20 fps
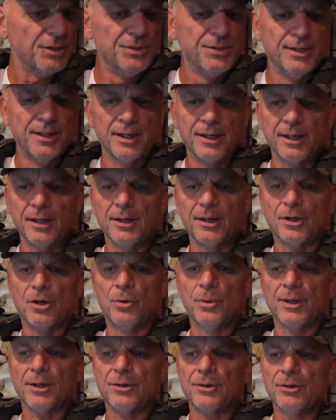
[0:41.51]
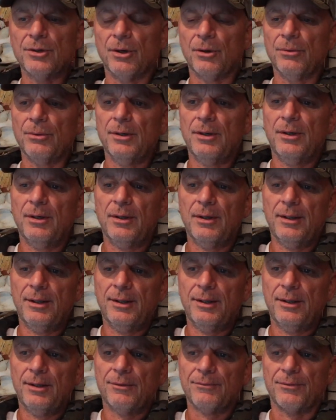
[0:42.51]
And a quick note
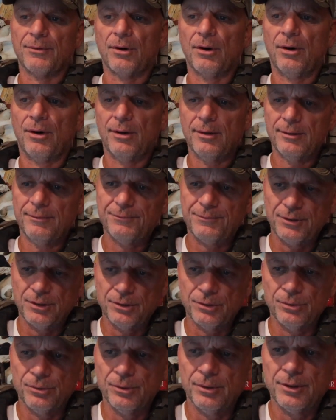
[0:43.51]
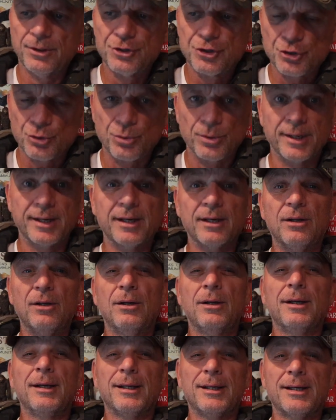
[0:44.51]
for all of you
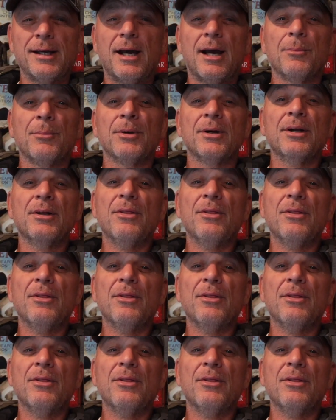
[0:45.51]
trail camera